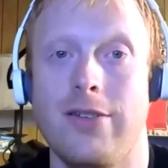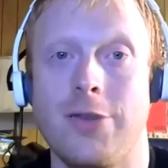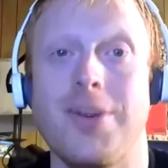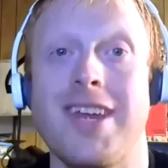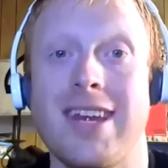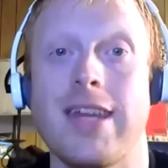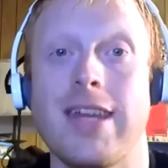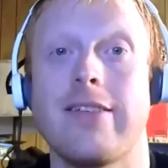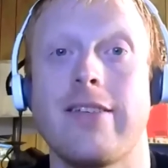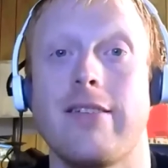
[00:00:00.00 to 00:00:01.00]
You need
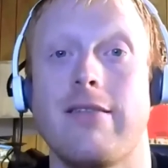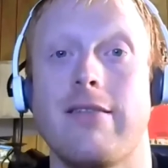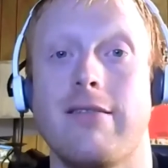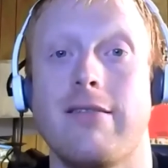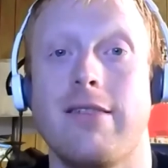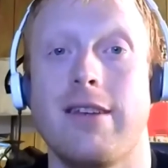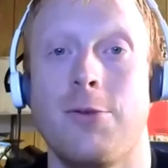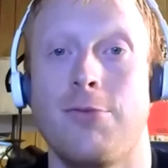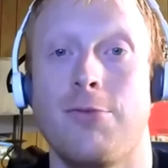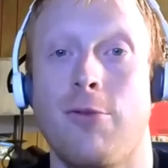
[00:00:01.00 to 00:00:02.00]
it,
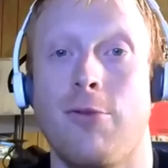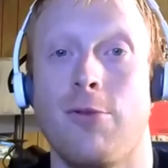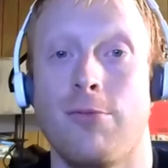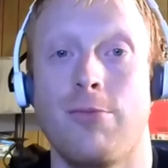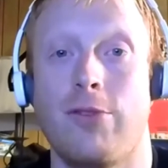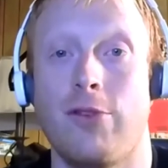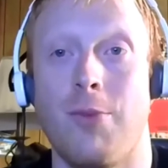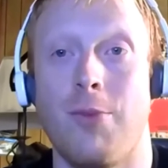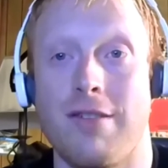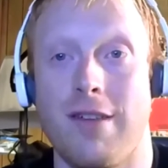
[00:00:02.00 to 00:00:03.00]
for
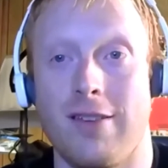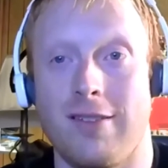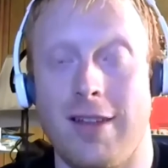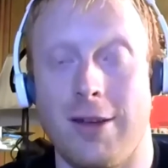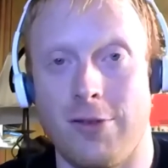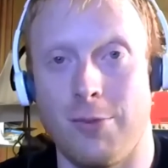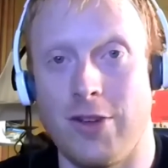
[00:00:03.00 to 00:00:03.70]
so many things, like Chris